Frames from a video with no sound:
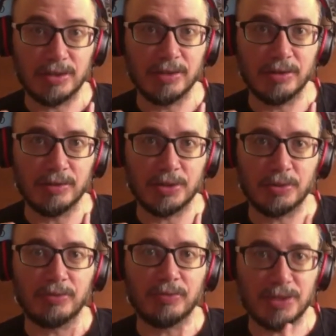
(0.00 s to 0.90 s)
to
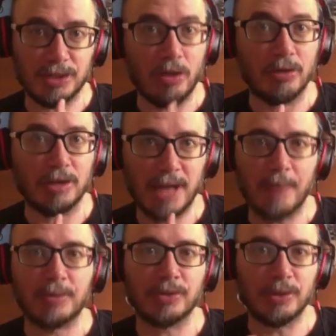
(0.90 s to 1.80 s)
sort of start
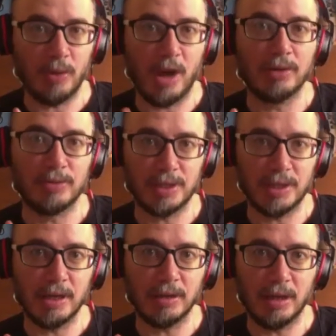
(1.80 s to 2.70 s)
capturing rhinos
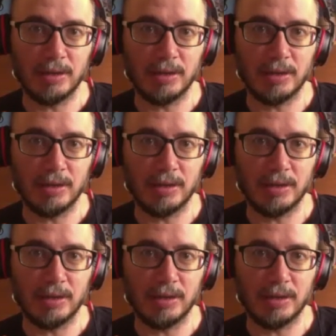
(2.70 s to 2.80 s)
again.